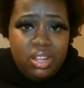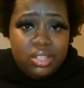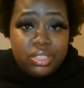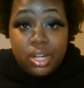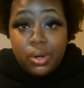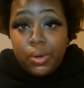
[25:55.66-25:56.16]

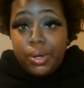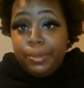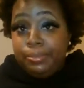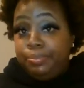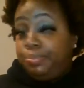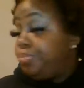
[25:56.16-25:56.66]
So
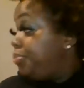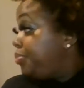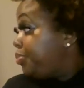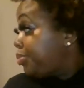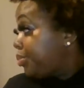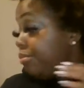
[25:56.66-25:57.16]

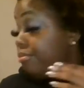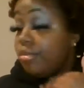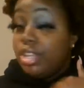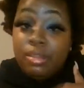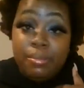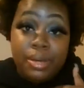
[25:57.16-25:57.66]

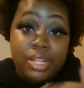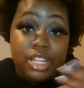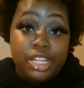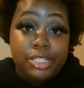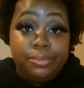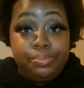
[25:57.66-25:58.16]
the
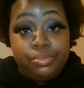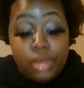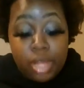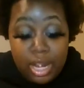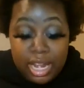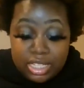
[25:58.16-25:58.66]
mother
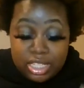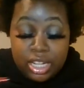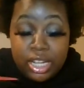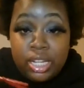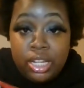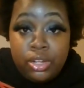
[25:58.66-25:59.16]
lets her
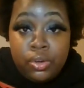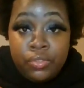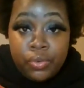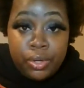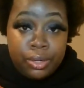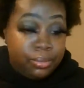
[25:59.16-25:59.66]
get the
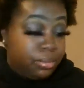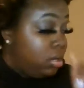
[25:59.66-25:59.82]
uniform.